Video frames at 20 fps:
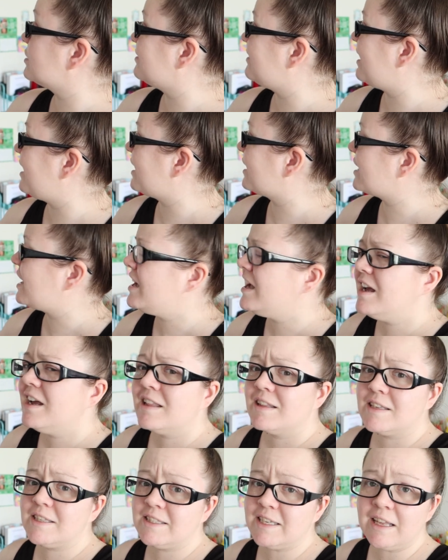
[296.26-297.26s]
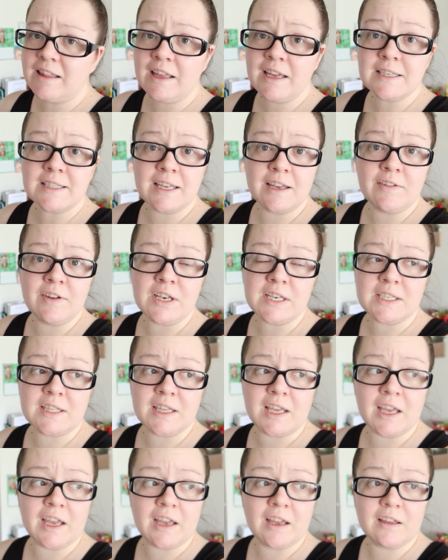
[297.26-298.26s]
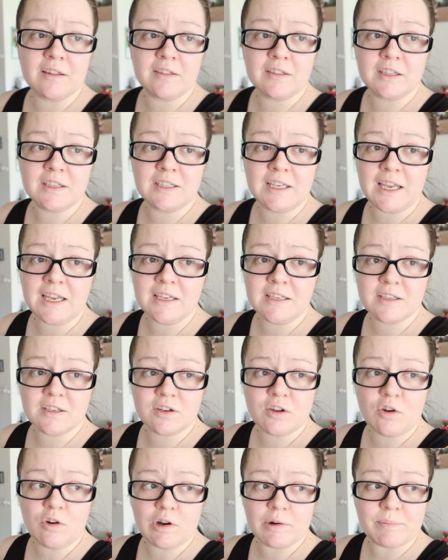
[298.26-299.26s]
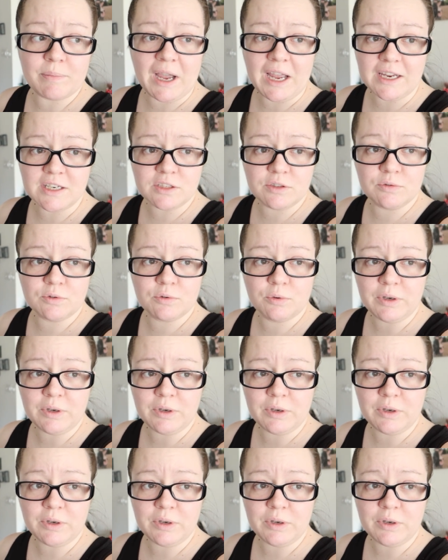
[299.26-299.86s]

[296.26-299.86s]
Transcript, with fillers: o'clock. This daylight savings thing, the days are going by too